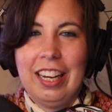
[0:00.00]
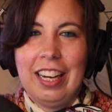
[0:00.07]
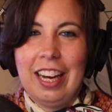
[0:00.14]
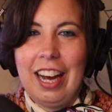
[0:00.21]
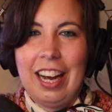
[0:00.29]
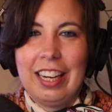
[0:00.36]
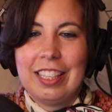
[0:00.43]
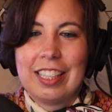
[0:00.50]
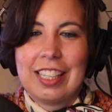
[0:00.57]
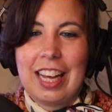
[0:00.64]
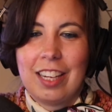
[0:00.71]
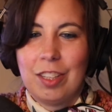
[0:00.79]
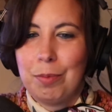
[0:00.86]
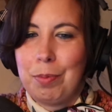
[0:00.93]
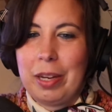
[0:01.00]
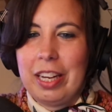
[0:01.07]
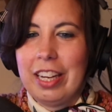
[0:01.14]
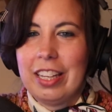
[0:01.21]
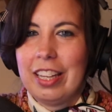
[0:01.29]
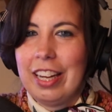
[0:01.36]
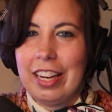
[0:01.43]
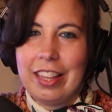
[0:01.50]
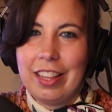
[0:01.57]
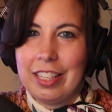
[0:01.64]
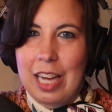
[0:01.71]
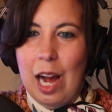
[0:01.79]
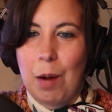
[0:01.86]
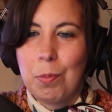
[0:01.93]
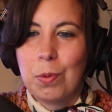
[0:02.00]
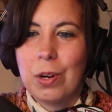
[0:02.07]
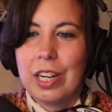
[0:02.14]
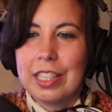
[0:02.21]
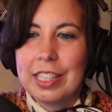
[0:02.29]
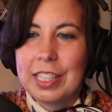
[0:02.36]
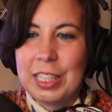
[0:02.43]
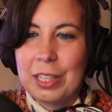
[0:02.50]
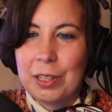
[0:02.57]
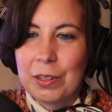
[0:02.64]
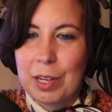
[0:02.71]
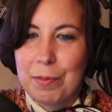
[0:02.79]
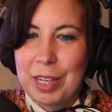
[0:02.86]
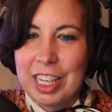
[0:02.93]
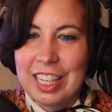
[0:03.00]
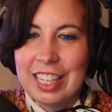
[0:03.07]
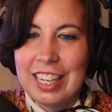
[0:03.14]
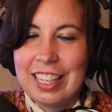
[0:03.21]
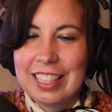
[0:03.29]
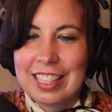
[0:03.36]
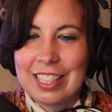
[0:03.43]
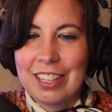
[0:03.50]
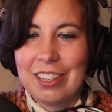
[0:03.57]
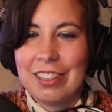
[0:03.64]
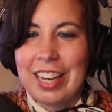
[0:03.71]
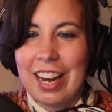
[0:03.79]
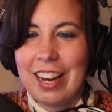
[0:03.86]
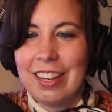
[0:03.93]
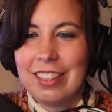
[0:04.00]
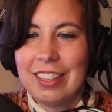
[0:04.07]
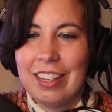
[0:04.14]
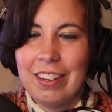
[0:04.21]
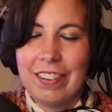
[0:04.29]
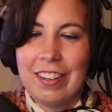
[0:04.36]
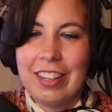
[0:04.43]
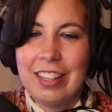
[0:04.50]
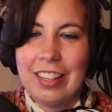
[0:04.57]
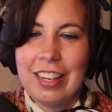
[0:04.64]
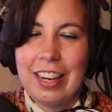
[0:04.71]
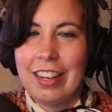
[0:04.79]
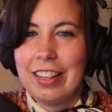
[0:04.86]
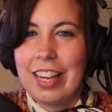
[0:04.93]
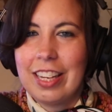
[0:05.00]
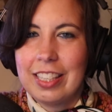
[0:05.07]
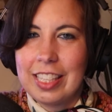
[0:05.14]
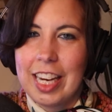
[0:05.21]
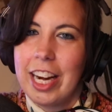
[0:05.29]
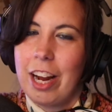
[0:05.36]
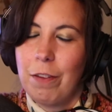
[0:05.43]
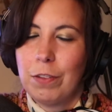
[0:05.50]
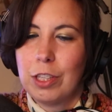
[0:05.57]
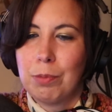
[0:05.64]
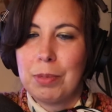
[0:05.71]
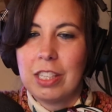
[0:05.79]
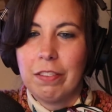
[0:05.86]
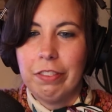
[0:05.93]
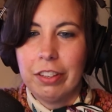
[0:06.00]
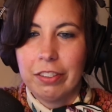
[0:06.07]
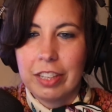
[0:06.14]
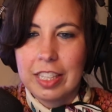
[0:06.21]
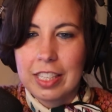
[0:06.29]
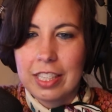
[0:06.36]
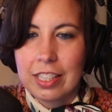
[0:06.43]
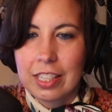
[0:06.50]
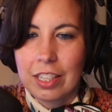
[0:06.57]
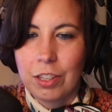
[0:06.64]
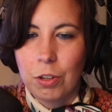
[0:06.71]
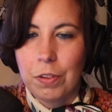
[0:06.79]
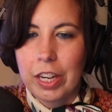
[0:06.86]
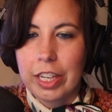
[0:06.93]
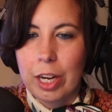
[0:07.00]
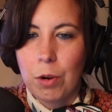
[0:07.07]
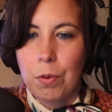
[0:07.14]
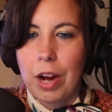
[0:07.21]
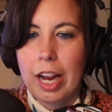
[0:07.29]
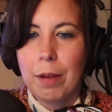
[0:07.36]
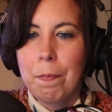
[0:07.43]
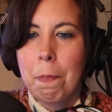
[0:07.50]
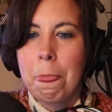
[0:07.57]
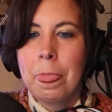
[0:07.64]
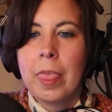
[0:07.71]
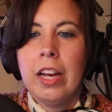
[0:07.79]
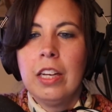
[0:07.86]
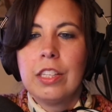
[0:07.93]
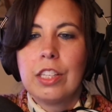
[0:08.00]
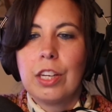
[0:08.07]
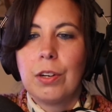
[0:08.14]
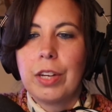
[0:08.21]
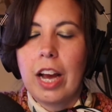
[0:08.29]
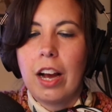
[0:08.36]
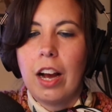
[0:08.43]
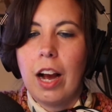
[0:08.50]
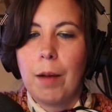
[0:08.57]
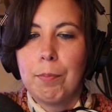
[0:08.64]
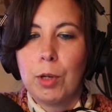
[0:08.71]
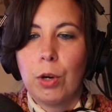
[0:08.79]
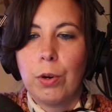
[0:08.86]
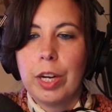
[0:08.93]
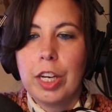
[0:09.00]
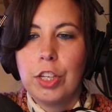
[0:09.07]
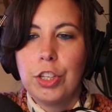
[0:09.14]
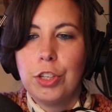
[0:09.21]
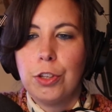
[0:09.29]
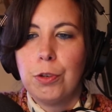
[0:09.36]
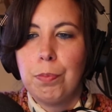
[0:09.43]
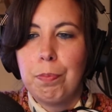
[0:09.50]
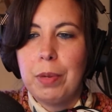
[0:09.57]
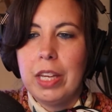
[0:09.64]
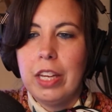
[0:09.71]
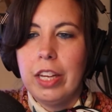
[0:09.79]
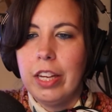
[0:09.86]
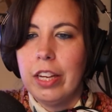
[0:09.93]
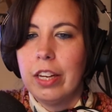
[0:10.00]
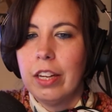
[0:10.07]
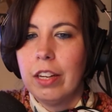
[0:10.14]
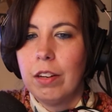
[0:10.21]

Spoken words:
I just had to pick the top ones, you know what I mean? And so, yeah, if they stand out for specific reasons, and you'll find out why. So yeah, I'm going to be